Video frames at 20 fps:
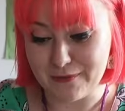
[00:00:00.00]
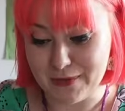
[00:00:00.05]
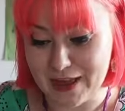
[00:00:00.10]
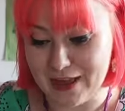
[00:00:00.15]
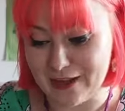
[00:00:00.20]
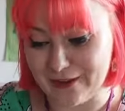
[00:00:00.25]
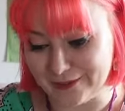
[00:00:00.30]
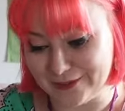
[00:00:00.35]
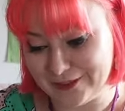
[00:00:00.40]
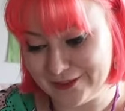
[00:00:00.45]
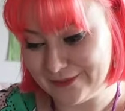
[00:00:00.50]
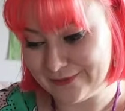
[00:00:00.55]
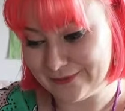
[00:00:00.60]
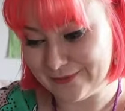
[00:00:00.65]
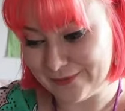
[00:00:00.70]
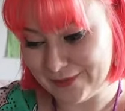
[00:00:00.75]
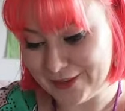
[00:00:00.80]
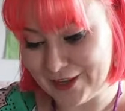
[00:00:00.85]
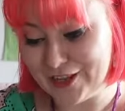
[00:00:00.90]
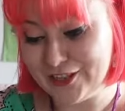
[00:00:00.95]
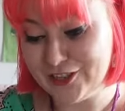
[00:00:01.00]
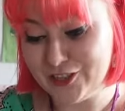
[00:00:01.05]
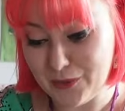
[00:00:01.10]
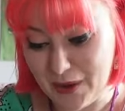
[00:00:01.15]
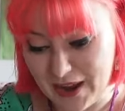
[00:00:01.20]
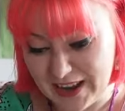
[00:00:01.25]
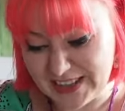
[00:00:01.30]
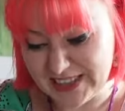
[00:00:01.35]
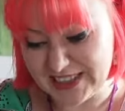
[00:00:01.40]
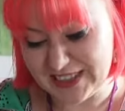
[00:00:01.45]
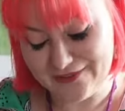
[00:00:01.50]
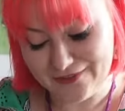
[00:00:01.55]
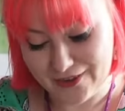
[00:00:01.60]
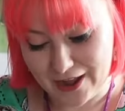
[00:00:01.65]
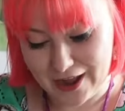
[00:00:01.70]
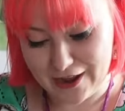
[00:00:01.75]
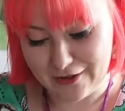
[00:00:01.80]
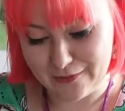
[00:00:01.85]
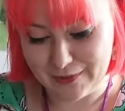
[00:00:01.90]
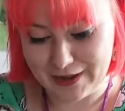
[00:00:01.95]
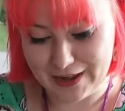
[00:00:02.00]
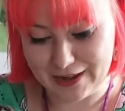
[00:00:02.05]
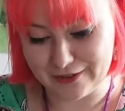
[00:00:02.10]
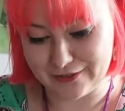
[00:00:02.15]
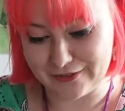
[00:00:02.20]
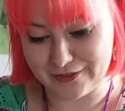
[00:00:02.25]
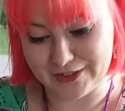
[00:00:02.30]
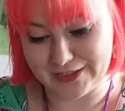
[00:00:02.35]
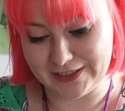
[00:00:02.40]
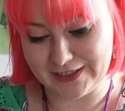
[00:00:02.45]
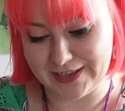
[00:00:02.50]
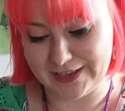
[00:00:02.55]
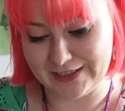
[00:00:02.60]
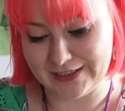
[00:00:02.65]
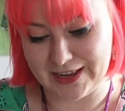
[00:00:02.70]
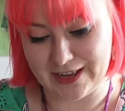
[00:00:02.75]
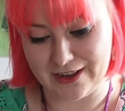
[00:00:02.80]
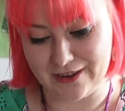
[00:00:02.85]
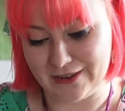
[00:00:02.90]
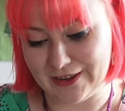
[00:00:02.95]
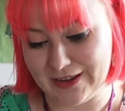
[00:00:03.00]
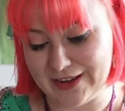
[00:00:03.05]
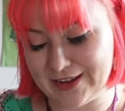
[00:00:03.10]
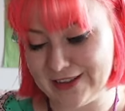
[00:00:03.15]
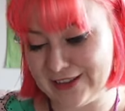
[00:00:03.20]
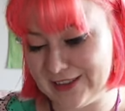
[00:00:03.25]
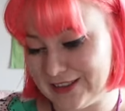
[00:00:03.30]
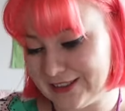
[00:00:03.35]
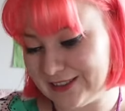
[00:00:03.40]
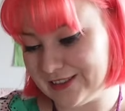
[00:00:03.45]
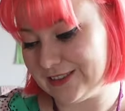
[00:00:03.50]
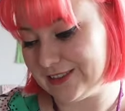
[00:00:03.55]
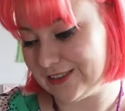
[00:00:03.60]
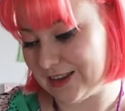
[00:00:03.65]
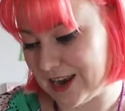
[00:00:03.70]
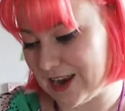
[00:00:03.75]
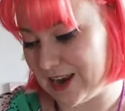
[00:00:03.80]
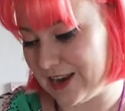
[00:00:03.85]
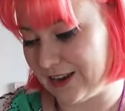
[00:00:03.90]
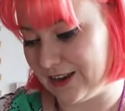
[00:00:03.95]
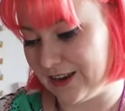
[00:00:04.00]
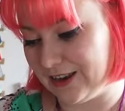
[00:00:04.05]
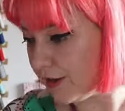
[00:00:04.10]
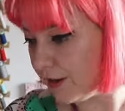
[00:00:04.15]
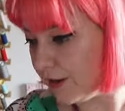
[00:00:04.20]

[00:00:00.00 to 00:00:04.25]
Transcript: £25 for a tea towel, insane.